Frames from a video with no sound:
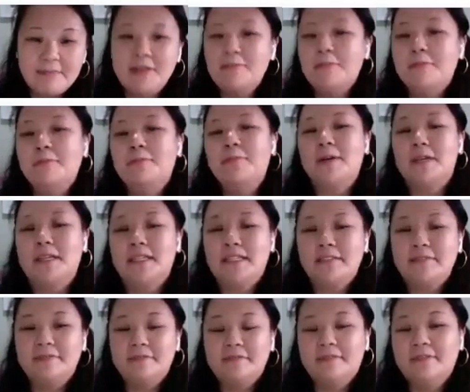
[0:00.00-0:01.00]
Tip number
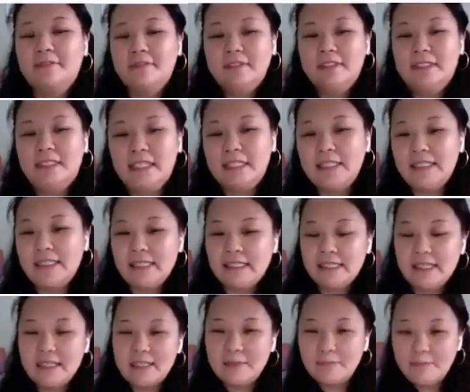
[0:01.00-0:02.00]
1,
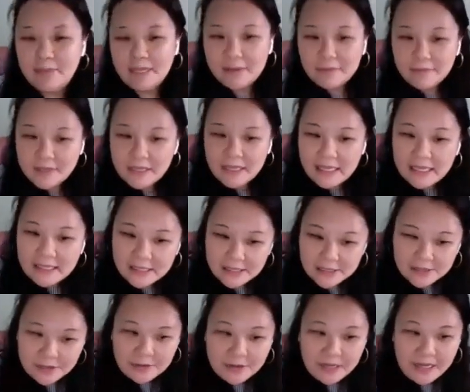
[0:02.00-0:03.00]
understand a bit of
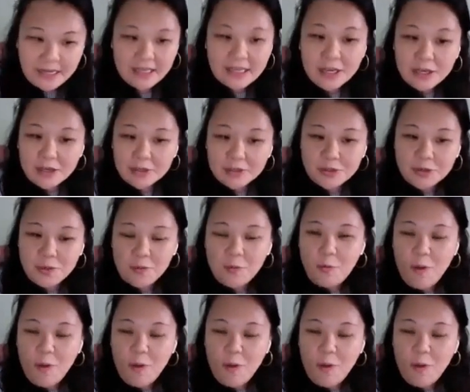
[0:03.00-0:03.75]
the history.